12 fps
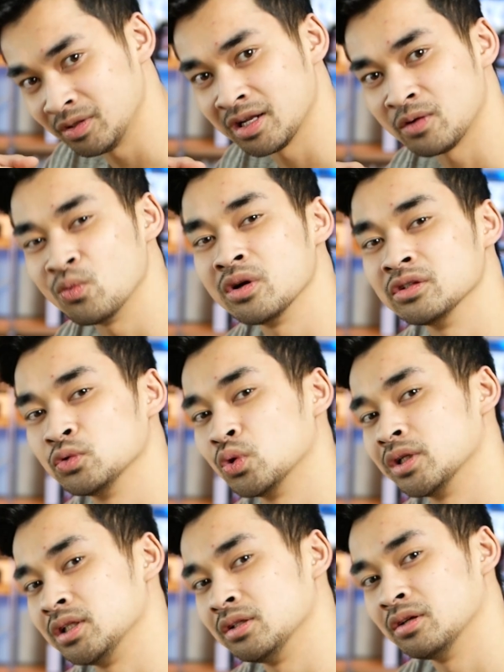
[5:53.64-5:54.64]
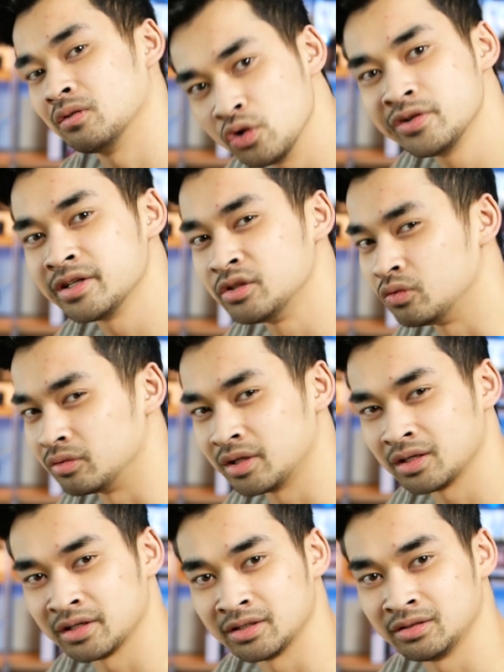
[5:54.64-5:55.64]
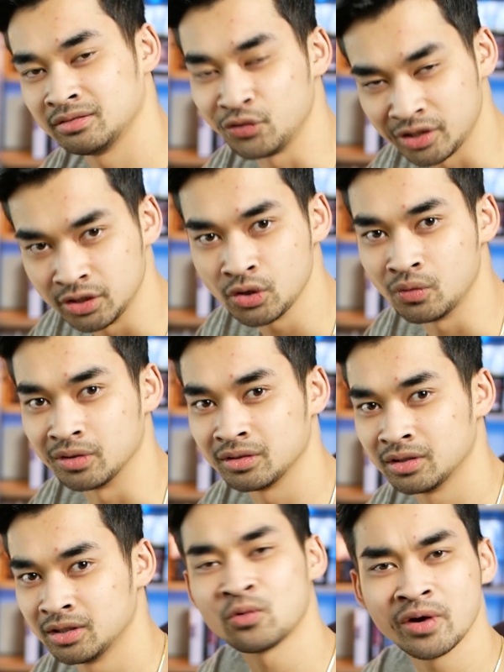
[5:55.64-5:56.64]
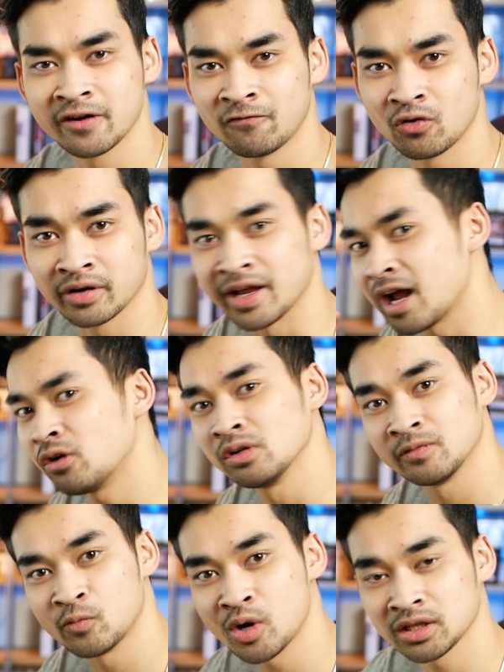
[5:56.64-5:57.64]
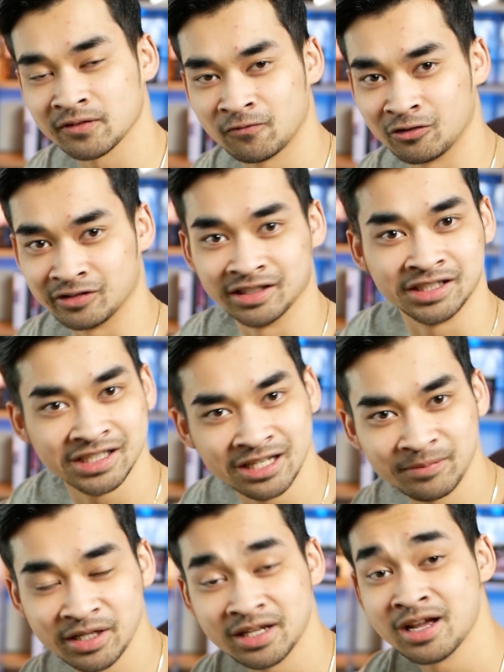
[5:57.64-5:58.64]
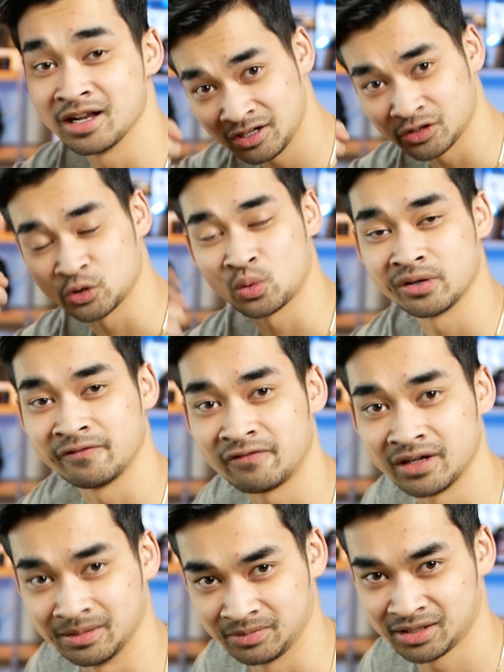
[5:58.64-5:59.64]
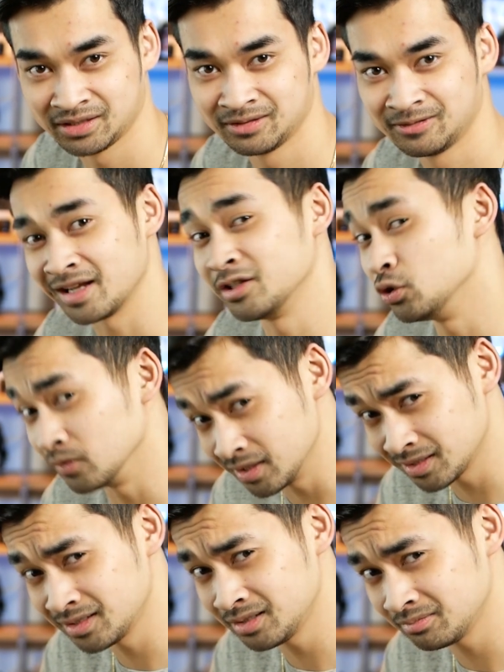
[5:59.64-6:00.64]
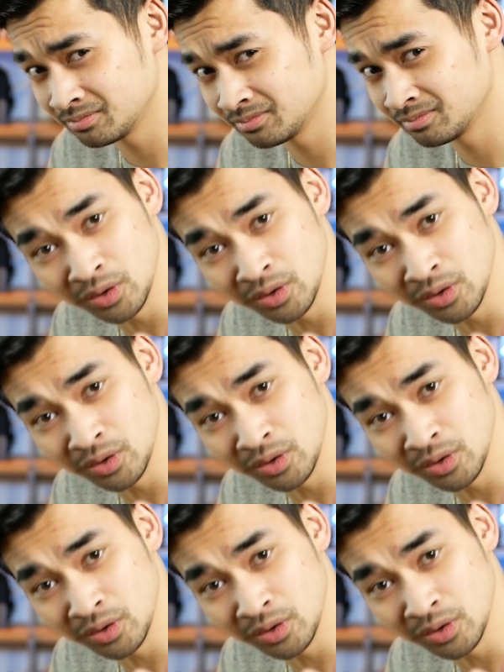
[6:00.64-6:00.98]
Give me that 120. I know you can do it, Canon. You can do it. Take away the 4K. I don't even want the 4K. Just give me the 120 frames. Canon, you listening?